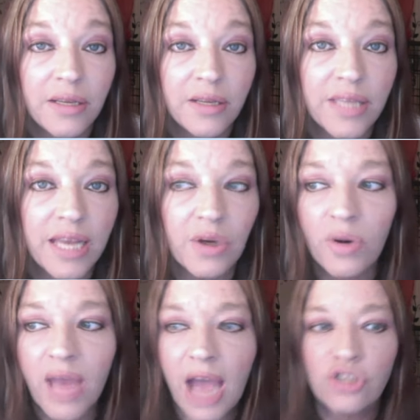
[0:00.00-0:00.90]
They
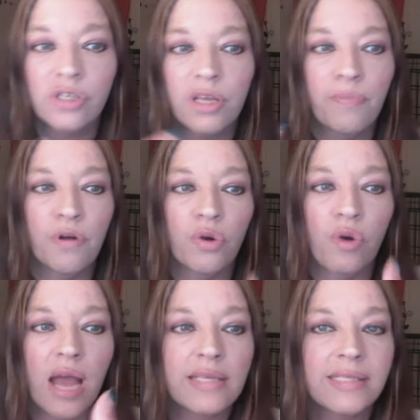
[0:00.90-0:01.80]
don't actually
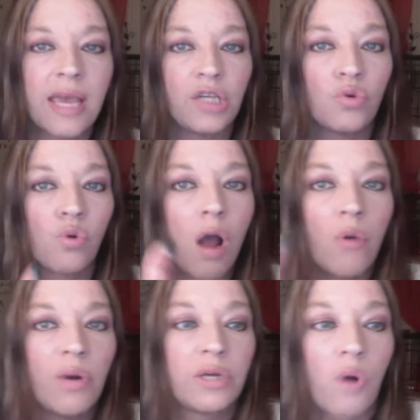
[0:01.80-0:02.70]
progress and
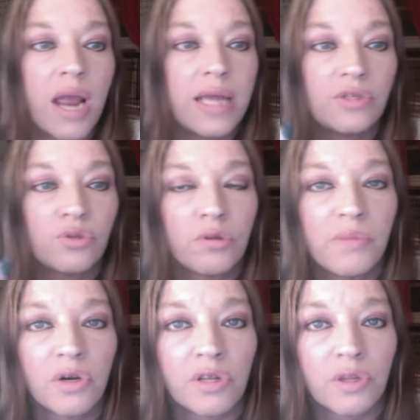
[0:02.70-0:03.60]
grow in grace through the
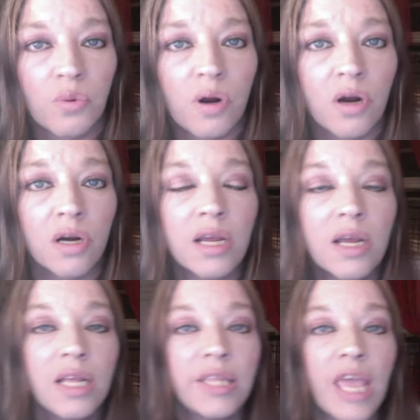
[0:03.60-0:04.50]
milk of the word,
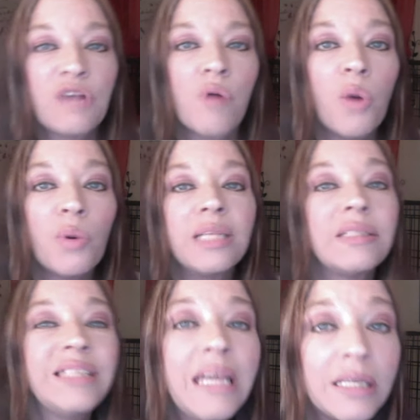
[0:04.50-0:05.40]
they grow
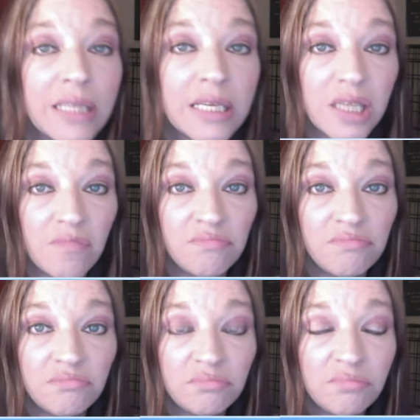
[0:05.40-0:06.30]
in legalism.
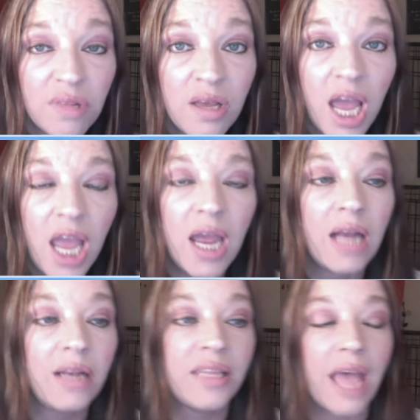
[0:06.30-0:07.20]

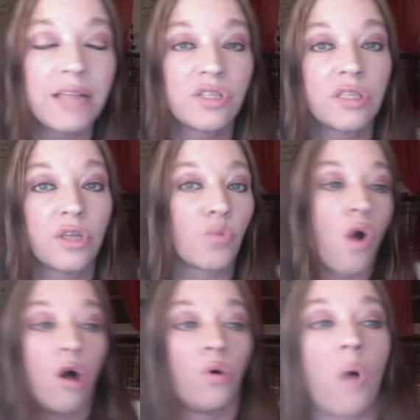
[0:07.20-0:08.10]
And that's the
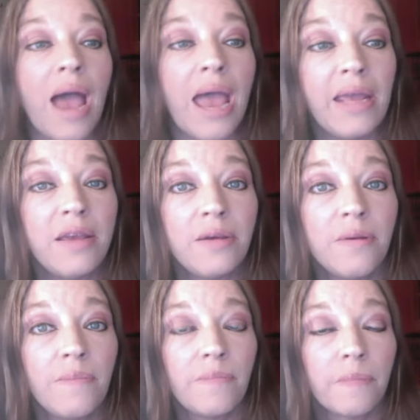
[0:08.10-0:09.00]
wrong way.
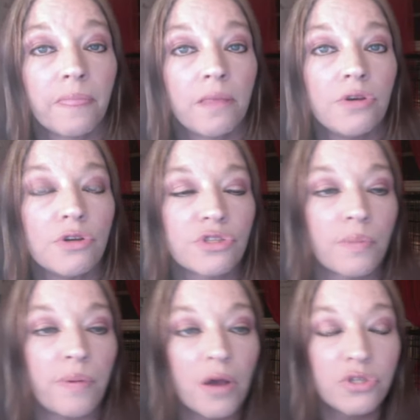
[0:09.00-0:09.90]
You're
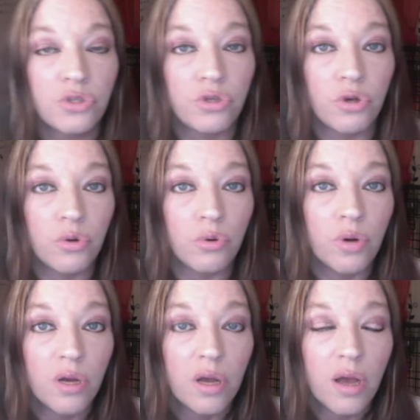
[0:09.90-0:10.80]
supposed
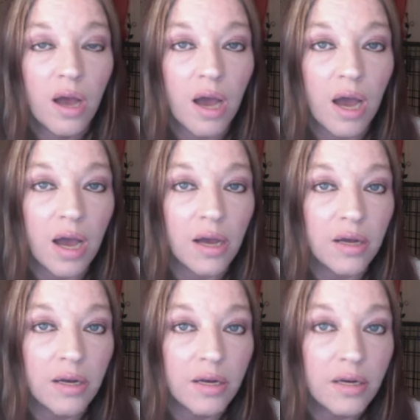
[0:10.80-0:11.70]
to uh,
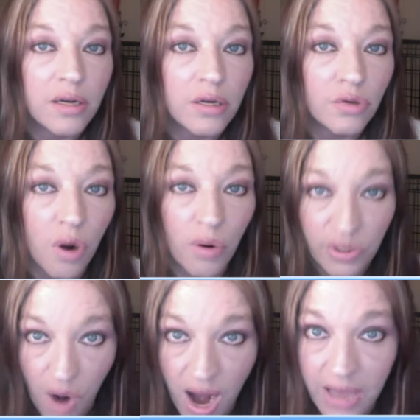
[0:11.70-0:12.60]
grow in
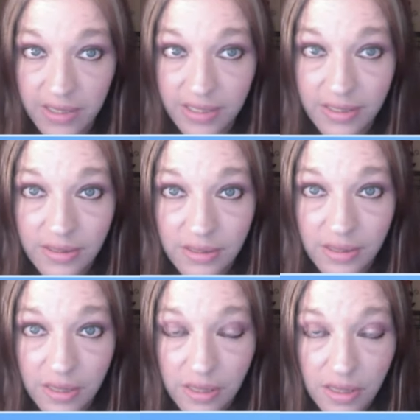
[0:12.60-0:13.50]
grace.
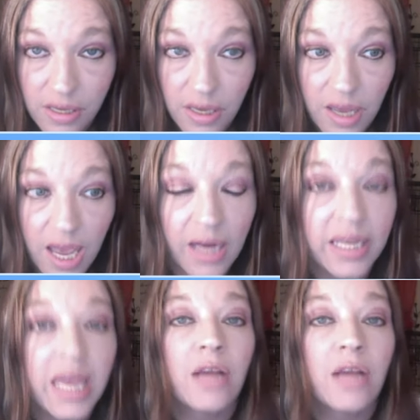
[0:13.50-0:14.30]
And again,